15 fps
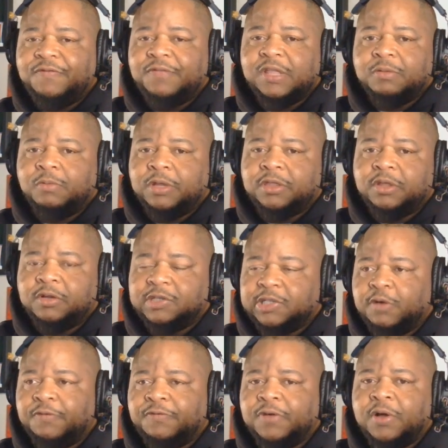their
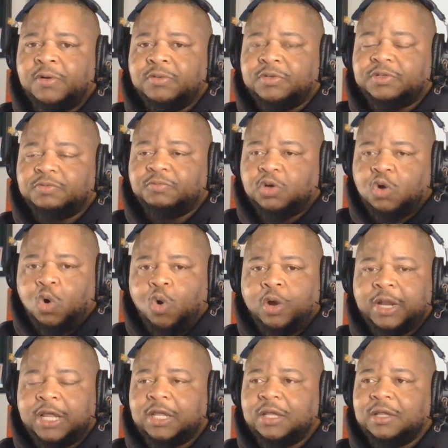cell phones
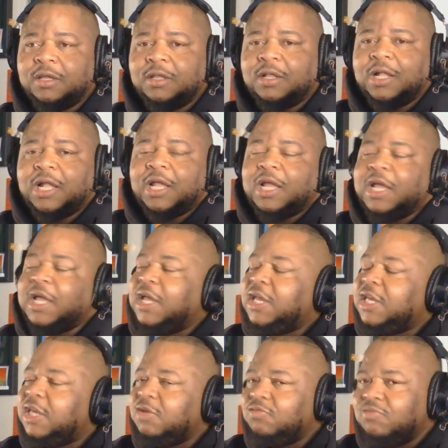recording,
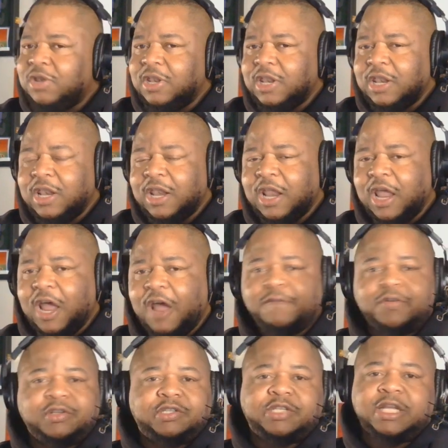you
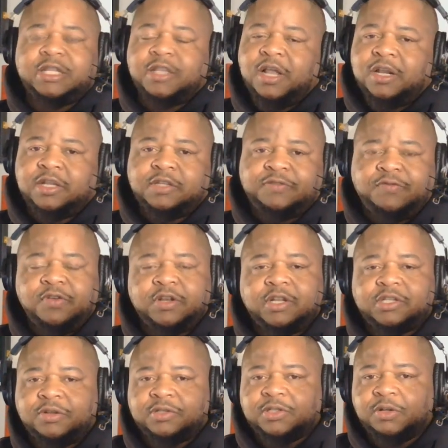never see none of this footage
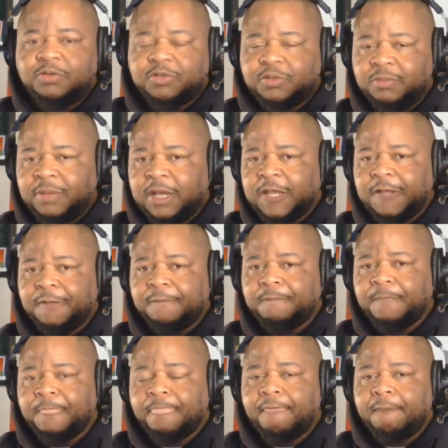on social media.
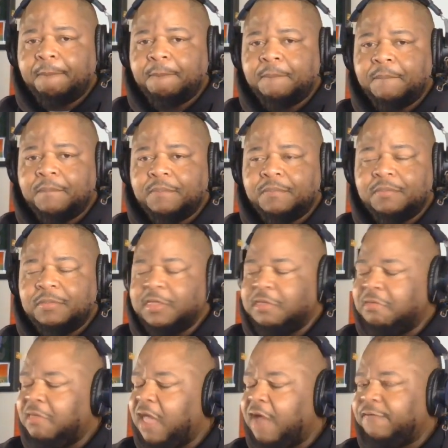
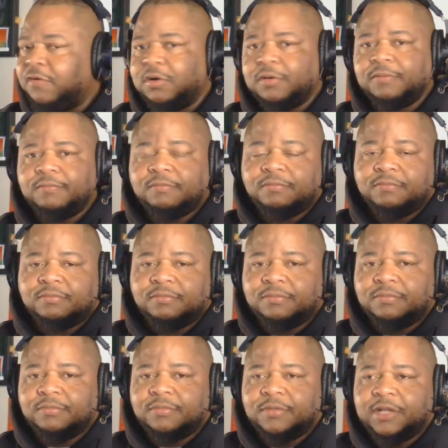Never.
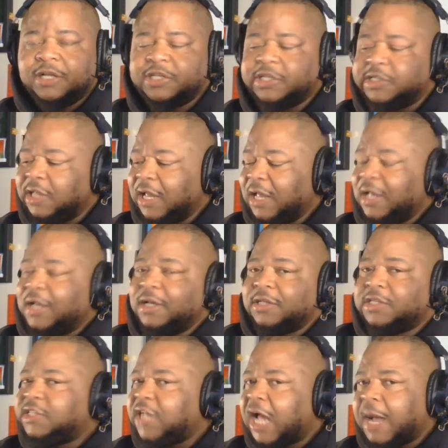It's
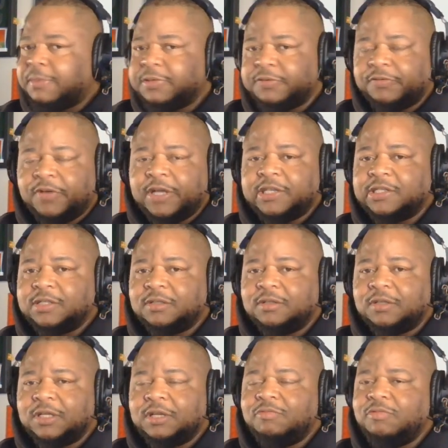just an observation.
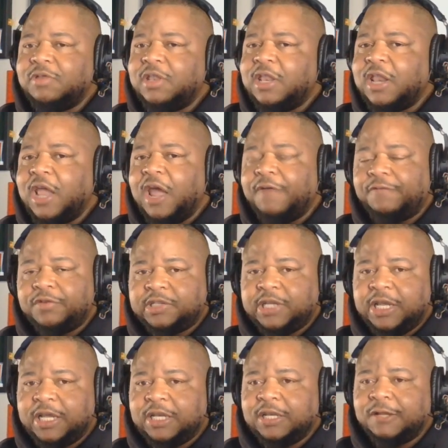Never see
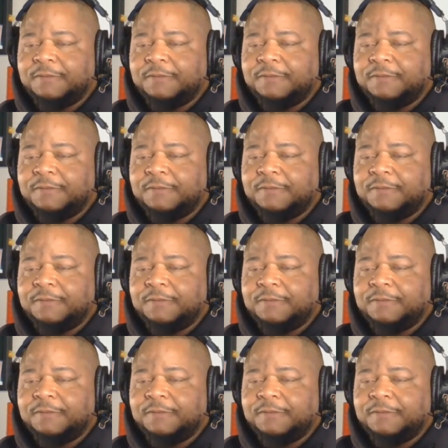it.